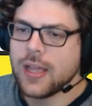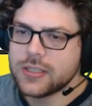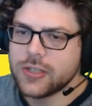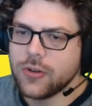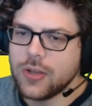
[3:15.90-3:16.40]

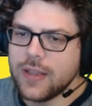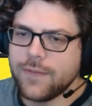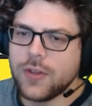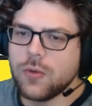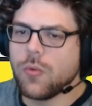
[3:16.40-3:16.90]
So
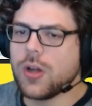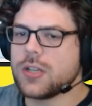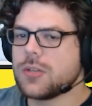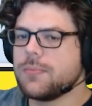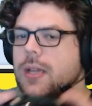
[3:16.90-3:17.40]
if you
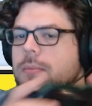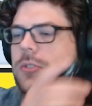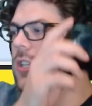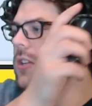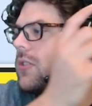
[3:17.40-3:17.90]
want to be able
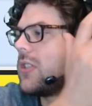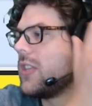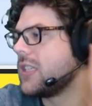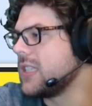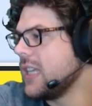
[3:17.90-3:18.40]
to use
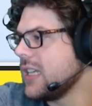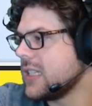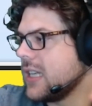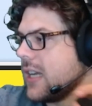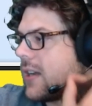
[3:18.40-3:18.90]
the C
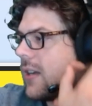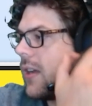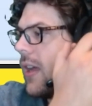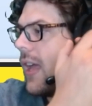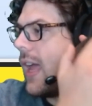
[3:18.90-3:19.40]
stick
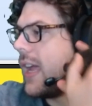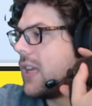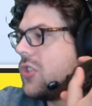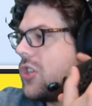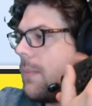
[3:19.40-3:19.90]

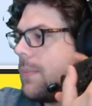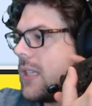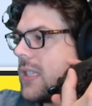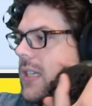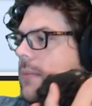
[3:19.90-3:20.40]
and jump at
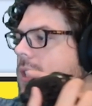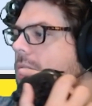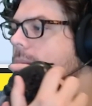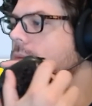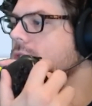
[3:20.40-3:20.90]
the same
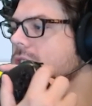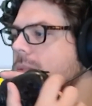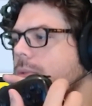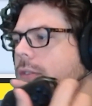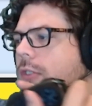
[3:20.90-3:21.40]
time, which is
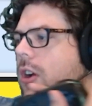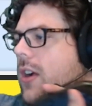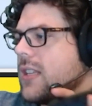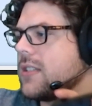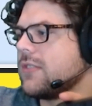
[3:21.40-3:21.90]
important for all
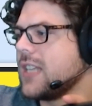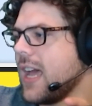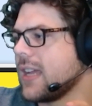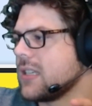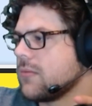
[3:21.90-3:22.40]
kinds of
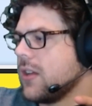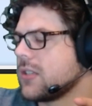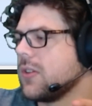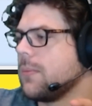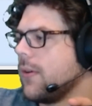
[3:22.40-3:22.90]
tech as well,
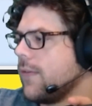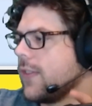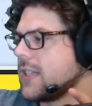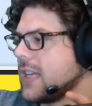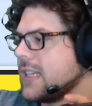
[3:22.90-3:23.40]
it's really important for
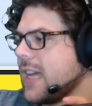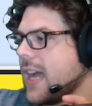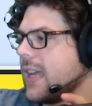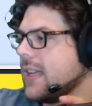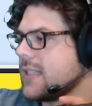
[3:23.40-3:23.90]
things like
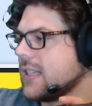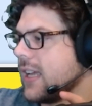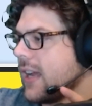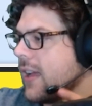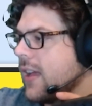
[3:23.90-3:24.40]
attack
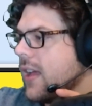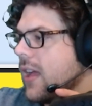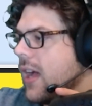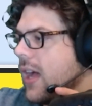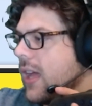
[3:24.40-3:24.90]
canceling
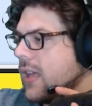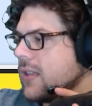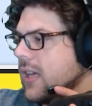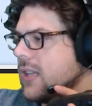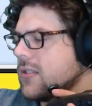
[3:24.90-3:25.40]

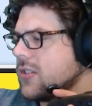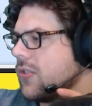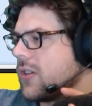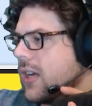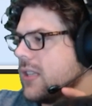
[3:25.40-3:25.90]
and
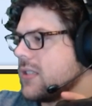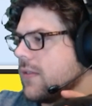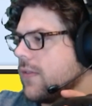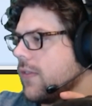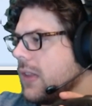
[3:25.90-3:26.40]
certain kinds
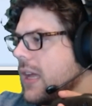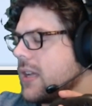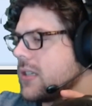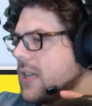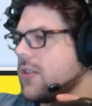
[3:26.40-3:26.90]
of
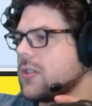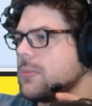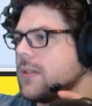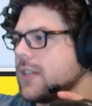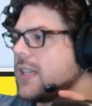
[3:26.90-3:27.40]
like character
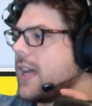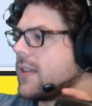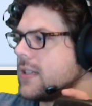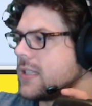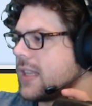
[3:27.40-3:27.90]
specific tech,
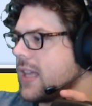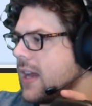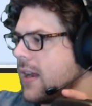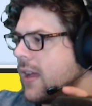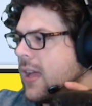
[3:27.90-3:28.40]
things like that.